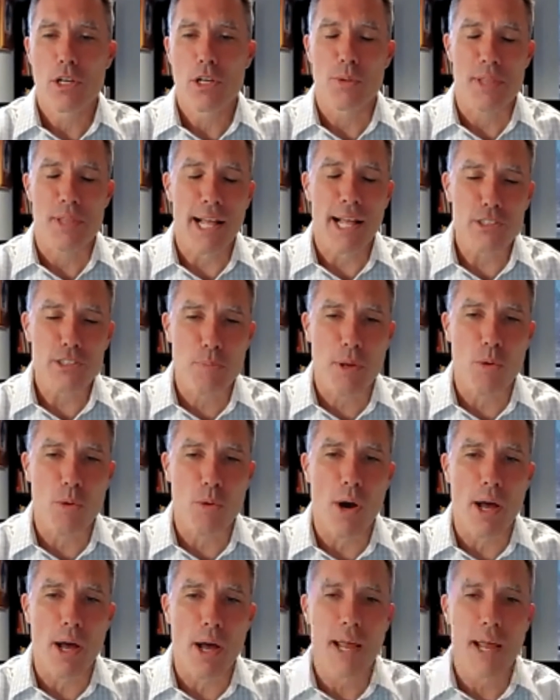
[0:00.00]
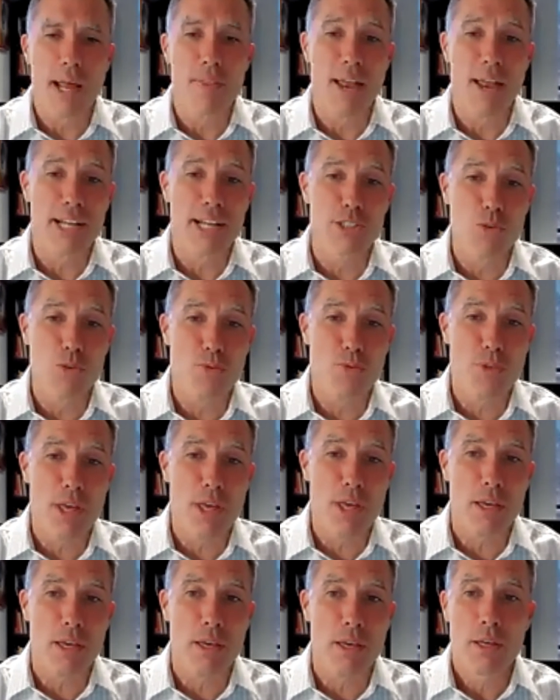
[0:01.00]
So that's a big one. And then I do
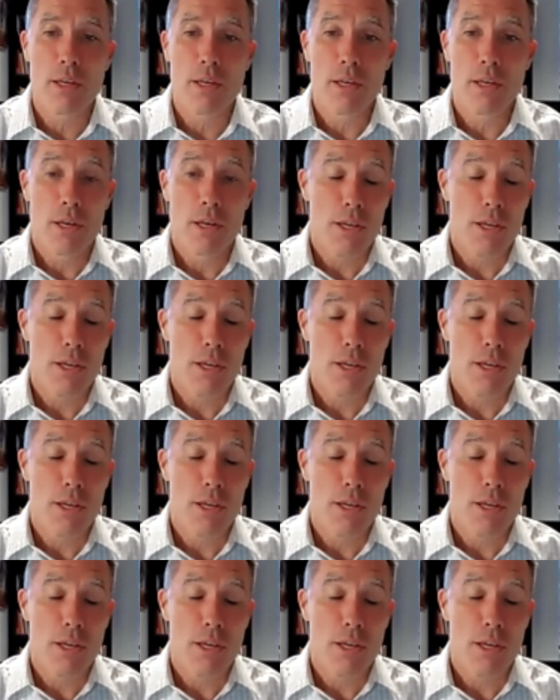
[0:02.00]
think